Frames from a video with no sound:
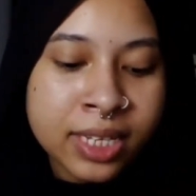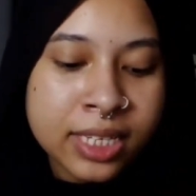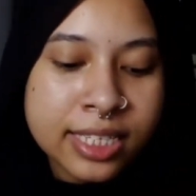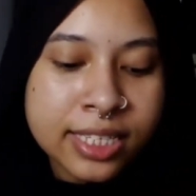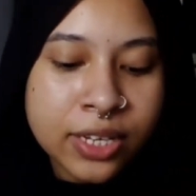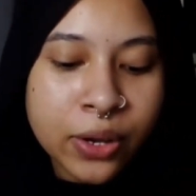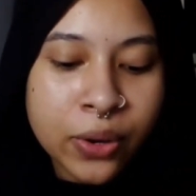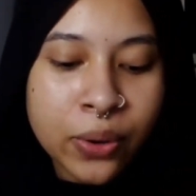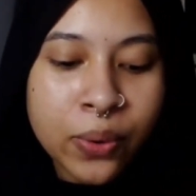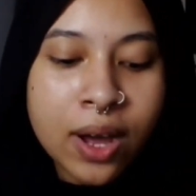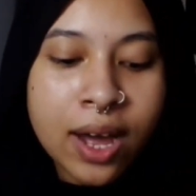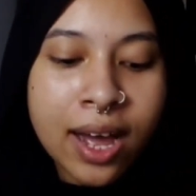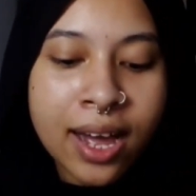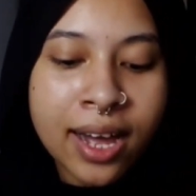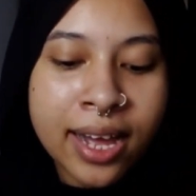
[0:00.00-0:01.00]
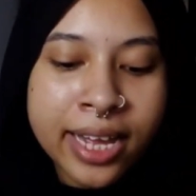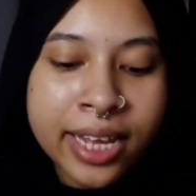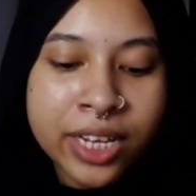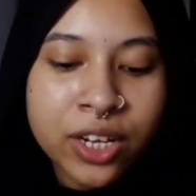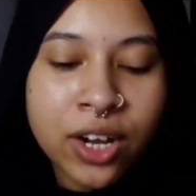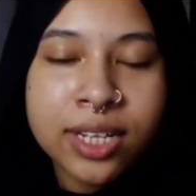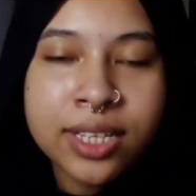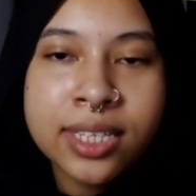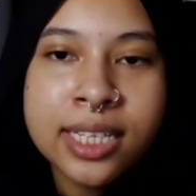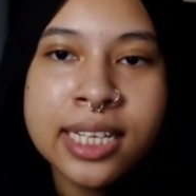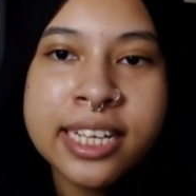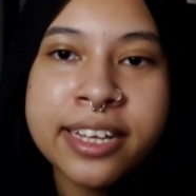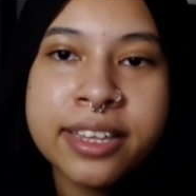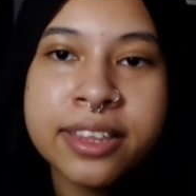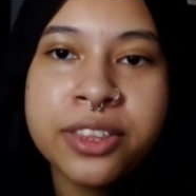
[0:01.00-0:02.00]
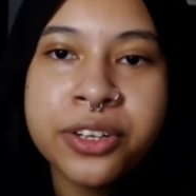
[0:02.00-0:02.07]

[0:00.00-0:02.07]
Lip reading: So I got the